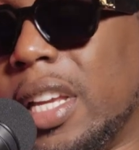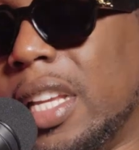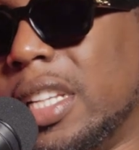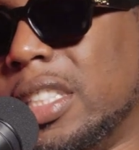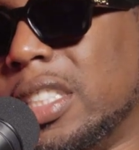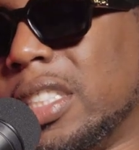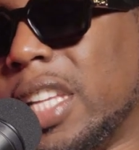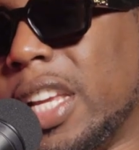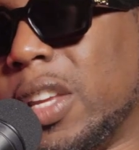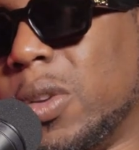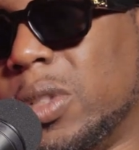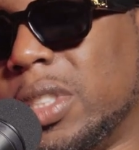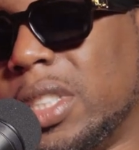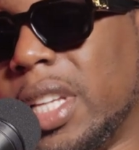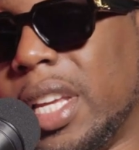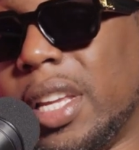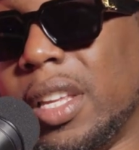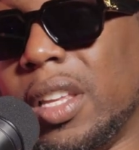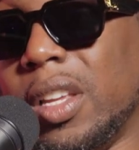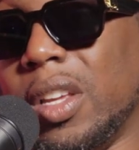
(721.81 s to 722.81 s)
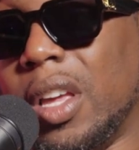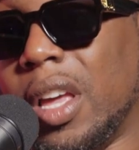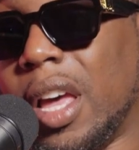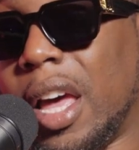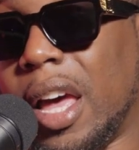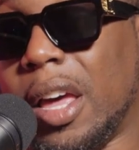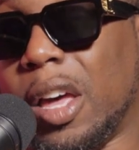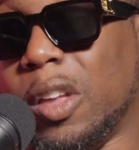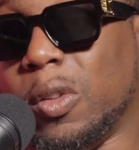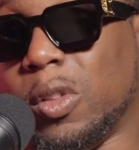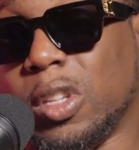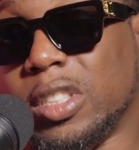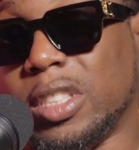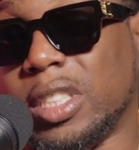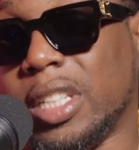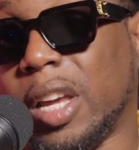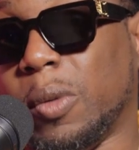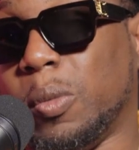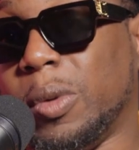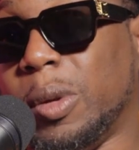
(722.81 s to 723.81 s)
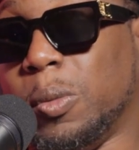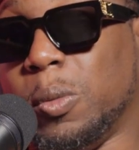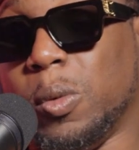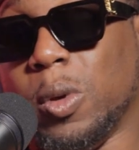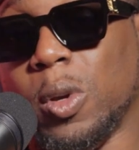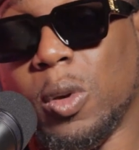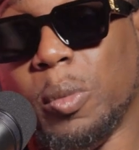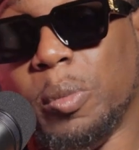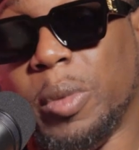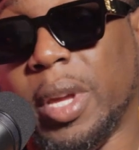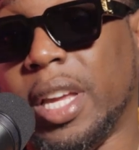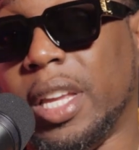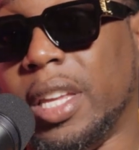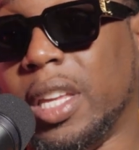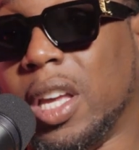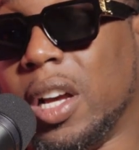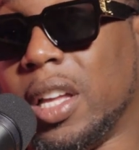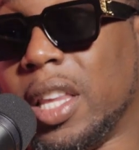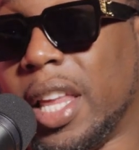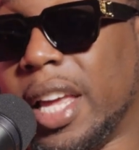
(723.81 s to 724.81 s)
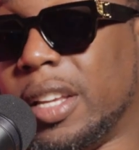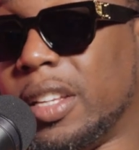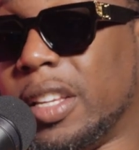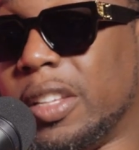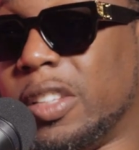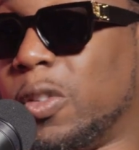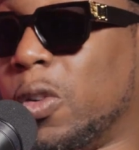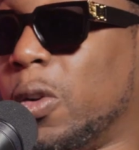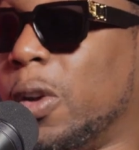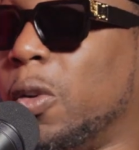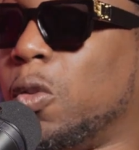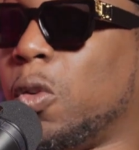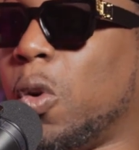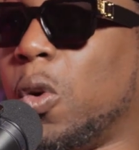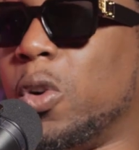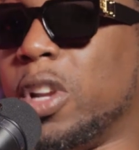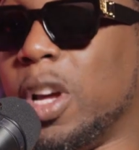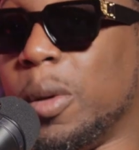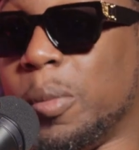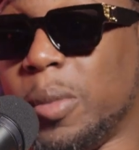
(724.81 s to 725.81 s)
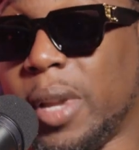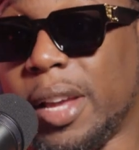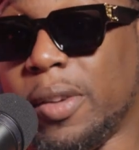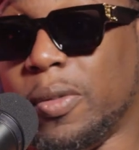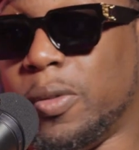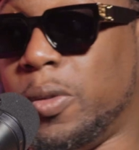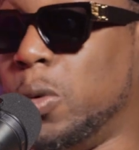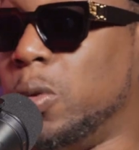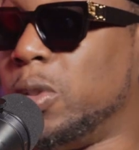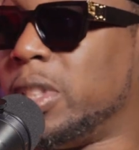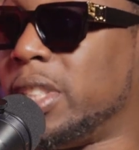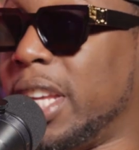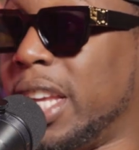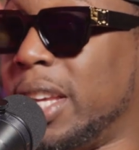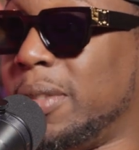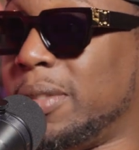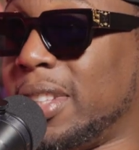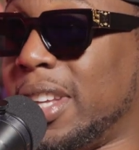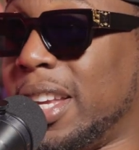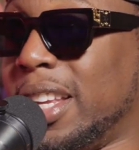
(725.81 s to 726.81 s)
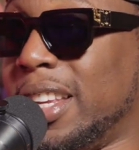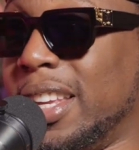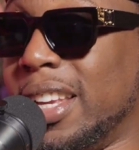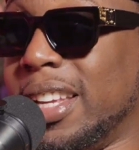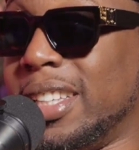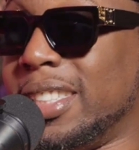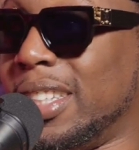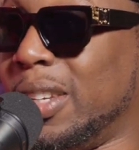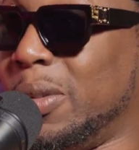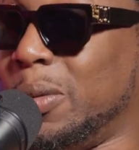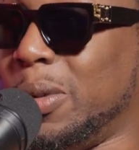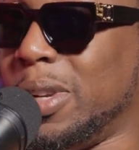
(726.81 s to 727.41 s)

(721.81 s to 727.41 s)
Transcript: And just like you said, the shit that we being young, like growing up, like food stamps, like niggas ain't